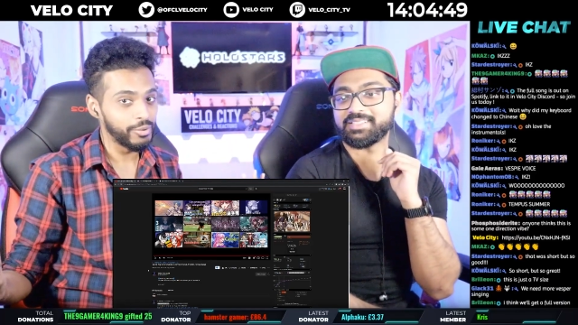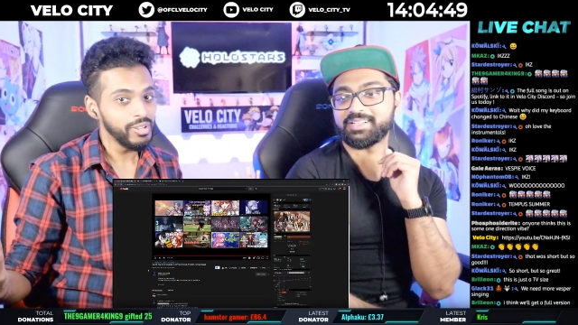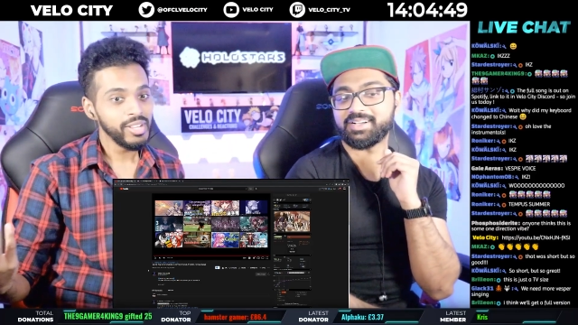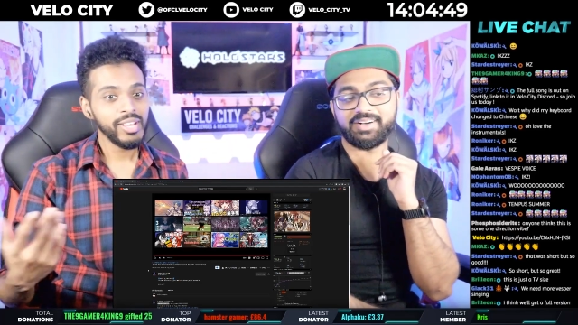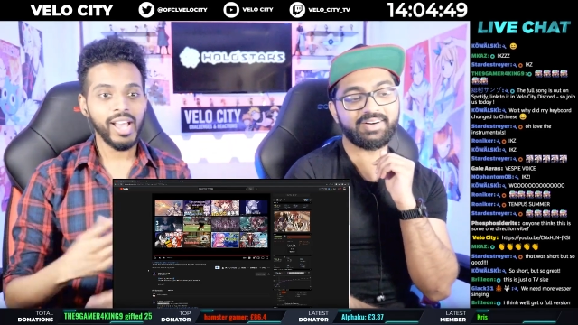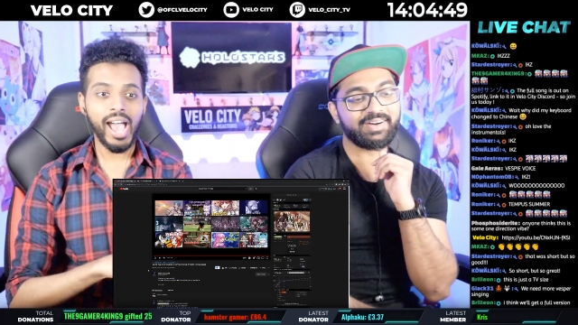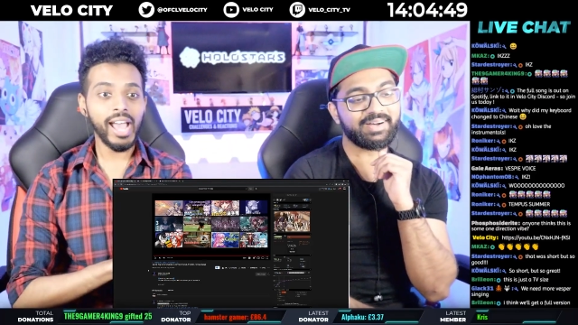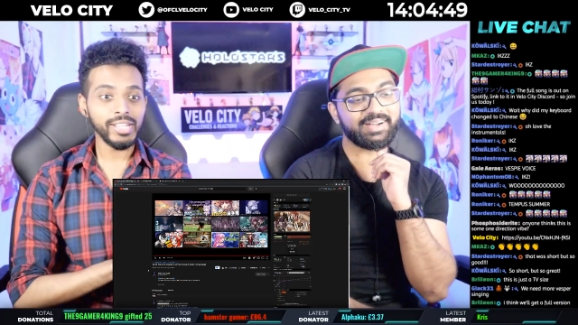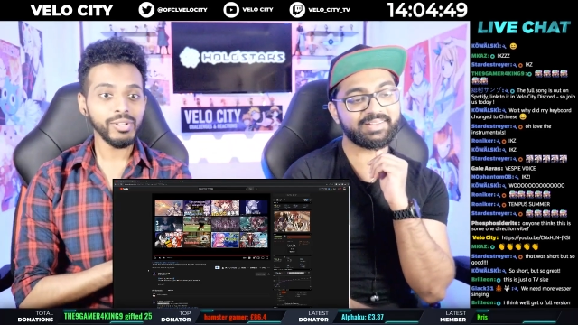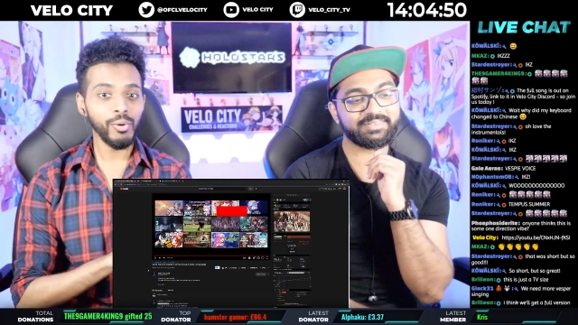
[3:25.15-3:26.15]
Speaker 1: Oh. And
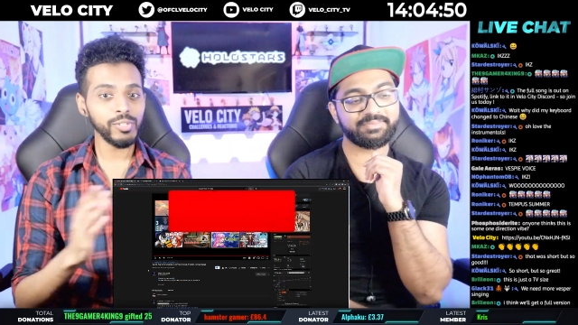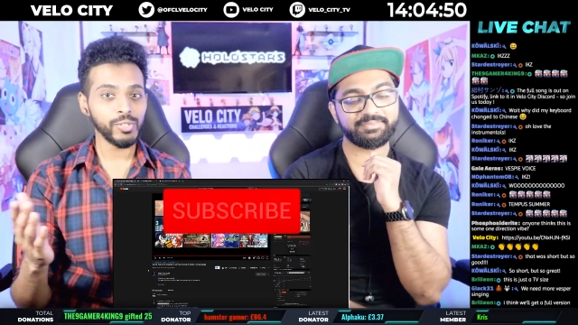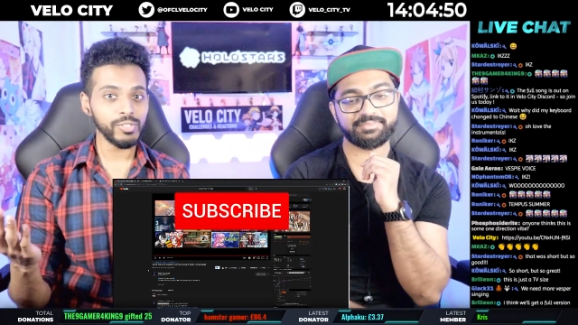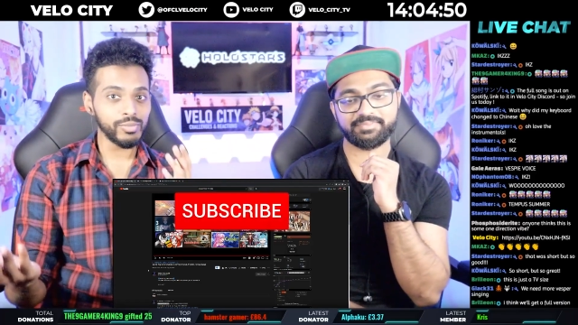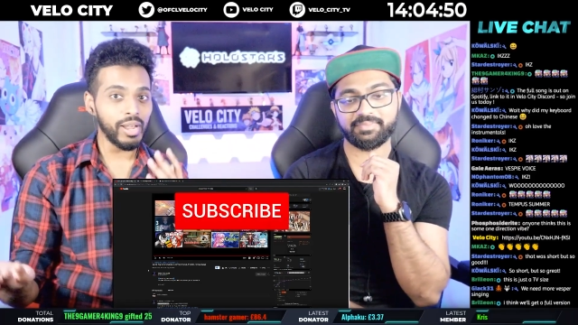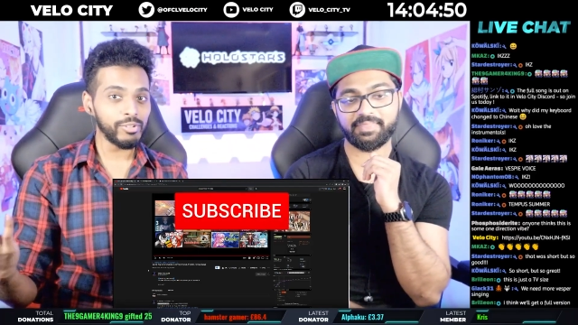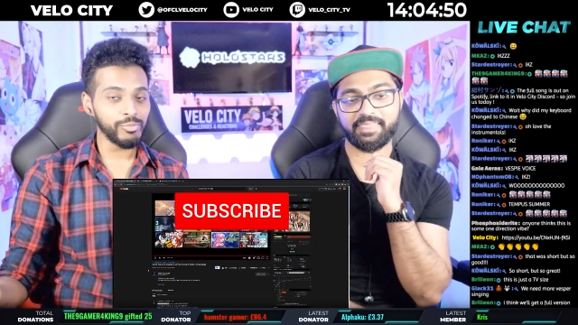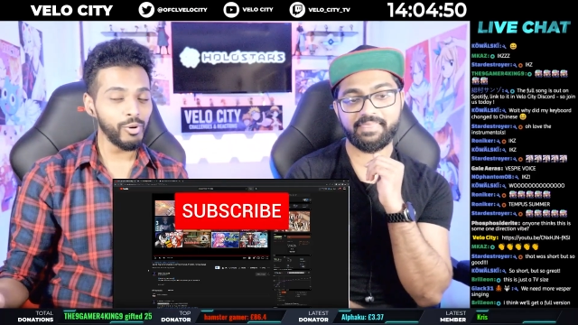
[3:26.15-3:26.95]
also subscribe to the boys.